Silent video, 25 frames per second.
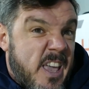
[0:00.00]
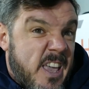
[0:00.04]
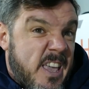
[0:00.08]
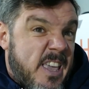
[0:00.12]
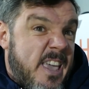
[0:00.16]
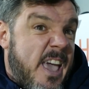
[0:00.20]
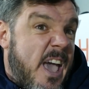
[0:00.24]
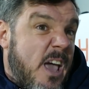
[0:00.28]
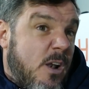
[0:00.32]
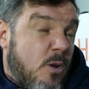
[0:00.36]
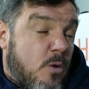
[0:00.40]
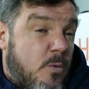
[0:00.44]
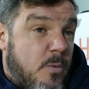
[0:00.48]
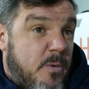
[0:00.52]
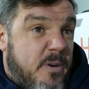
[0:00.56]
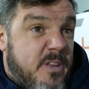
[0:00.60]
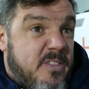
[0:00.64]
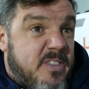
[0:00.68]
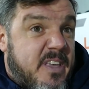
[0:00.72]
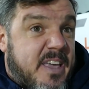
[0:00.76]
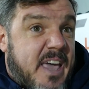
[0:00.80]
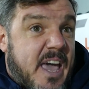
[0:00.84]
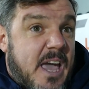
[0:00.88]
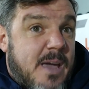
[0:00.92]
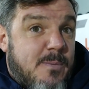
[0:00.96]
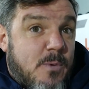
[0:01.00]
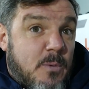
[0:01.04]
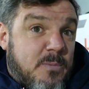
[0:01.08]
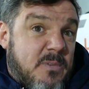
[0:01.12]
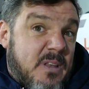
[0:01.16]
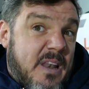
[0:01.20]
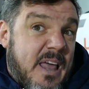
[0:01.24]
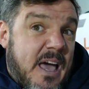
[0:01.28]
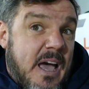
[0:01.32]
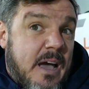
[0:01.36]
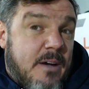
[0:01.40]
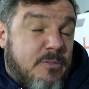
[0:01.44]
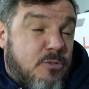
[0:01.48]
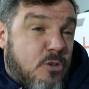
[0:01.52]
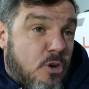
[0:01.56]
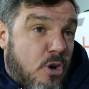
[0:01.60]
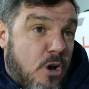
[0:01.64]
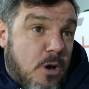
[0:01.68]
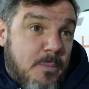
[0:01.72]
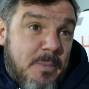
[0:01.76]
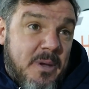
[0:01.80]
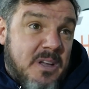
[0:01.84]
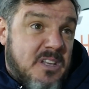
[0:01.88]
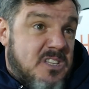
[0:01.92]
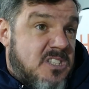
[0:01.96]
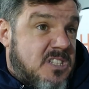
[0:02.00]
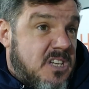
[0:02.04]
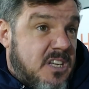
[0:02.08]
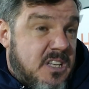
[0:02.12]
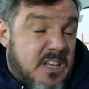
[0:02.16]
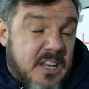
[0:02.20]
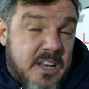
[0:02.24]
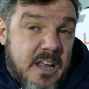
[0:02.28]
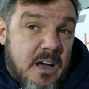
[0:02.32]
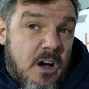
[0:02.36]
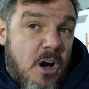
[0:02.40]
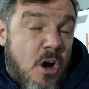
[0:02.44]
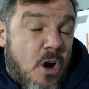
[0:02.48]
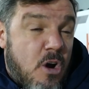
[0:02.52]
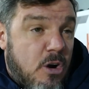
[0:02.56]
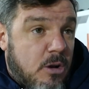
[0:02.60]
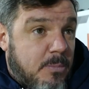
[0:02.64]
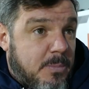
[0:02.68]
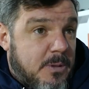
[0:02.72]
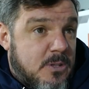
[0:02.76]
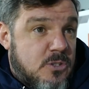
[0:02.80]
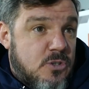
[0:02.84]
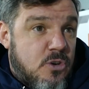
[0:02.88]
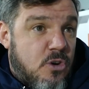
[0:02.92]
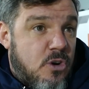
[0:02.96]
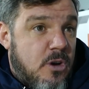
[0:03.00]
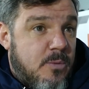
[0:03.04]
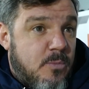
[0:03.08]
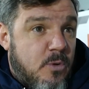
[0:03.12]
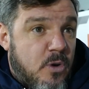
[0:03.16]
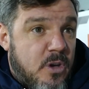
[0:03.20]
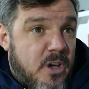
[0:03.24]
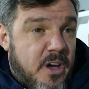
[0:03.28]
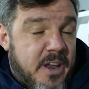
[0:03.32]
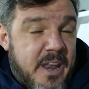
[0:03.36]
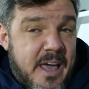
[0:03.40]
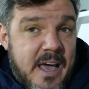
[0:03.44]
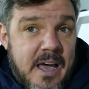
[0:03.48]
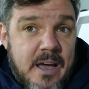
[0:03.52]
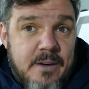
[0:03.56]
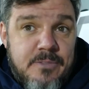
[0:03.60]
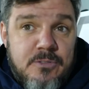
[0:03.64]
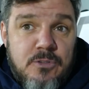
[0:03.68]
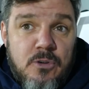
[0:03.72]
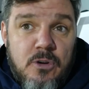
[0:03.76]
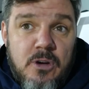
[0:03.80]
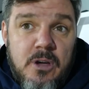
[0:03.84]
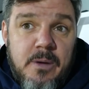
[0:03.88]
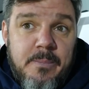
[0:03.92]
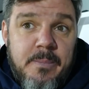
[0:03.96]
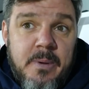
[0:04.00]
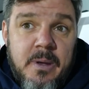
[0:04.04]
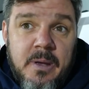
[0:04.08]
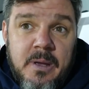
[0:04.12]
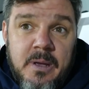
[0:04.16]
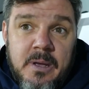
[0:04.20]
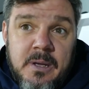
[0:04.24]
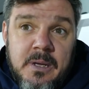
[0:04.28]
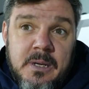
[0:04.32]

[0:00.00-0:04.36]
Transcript: Yeah, look, we were in the game up till half time. We conceded at a horrible time right on half time.